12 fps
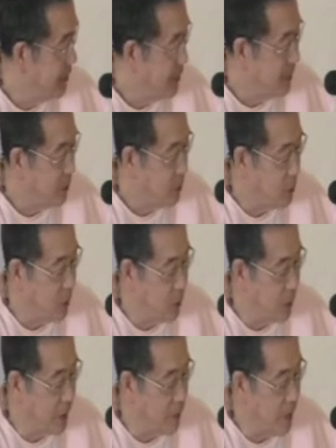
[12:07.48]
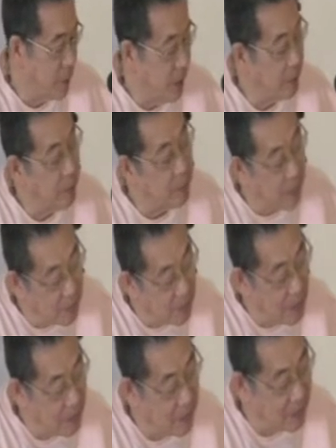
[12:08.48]
So you tell them to give up that, and then they got
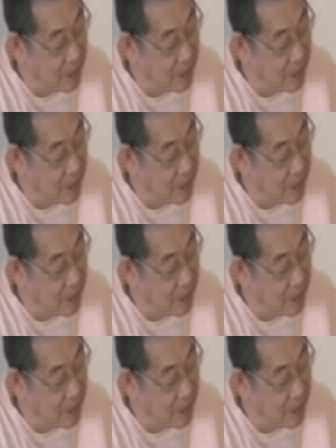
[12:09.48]
nothing.